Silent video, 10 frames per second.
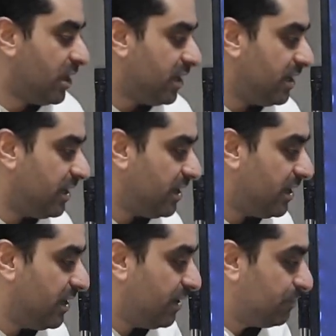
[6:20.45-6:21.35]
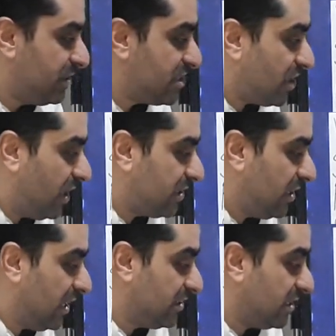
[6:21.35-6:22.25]
This
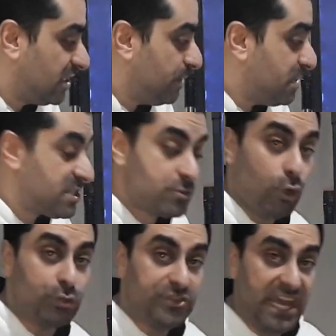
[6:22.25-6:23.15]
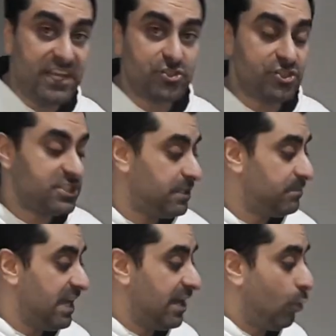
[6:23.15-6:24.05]
Atalanta team is so dangerous team.
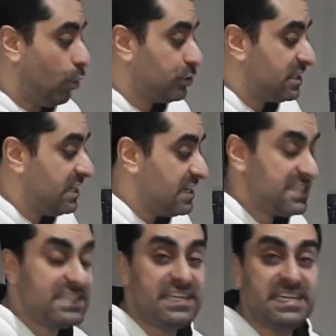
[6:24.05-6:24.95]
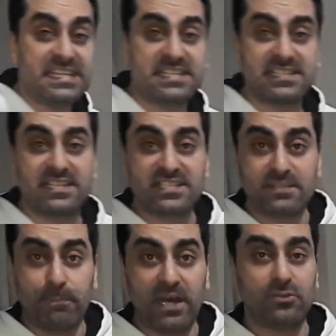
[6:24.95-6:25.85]
They are on the 6th
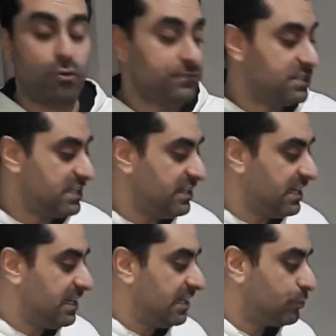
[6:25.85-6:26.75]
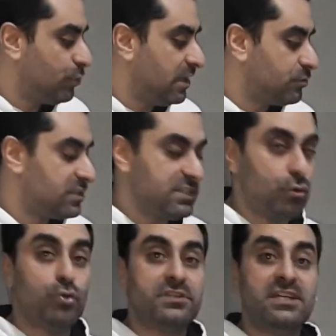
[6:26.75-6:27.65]
spot of the Serie A, and Juventus is
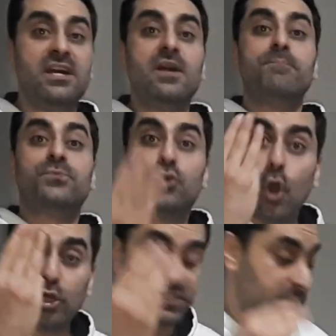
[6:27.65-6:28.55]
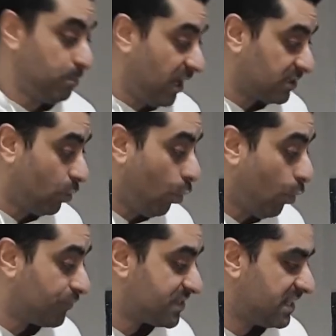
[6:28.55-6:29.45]
on the 3rd spot
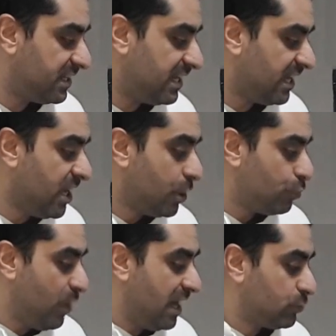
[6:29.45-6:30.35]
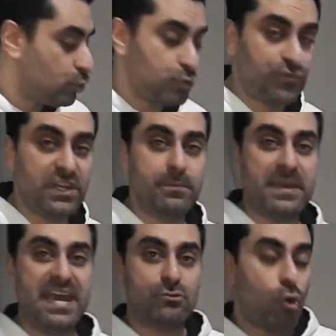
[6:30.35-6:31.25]
of Serie A. Juventus will
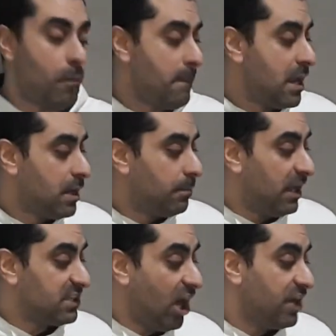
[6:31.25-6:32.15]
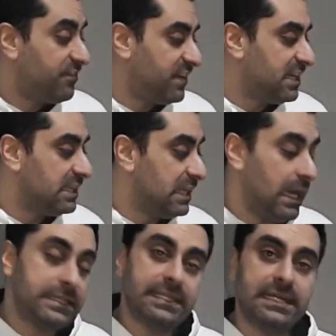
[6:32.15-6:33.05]
be at home. But I feel
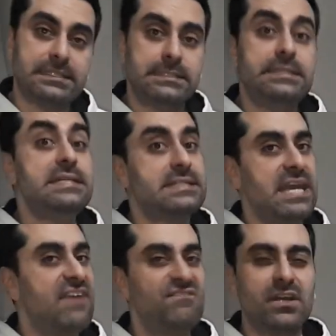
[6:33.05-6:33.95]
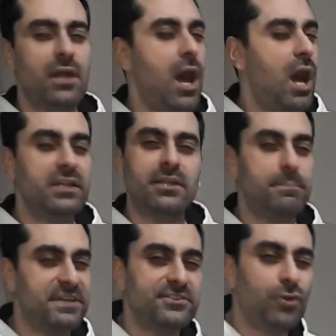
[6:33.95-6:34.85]
like that this game will end
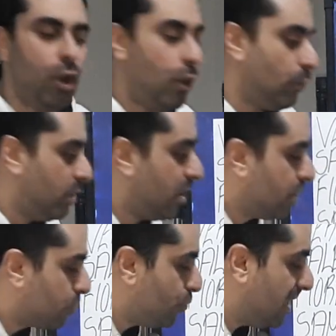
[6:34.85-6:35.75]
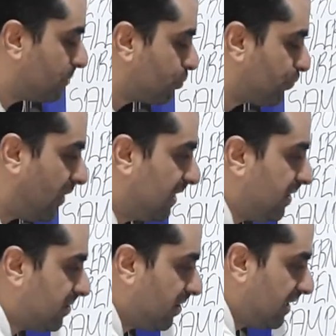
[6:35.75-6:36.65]
up in draw. Juventus
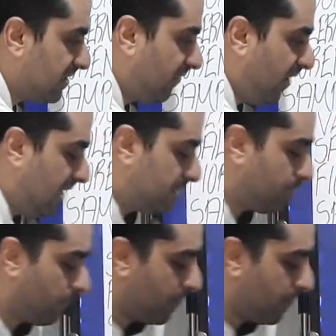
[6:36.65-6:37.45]
1, Atalanta 1.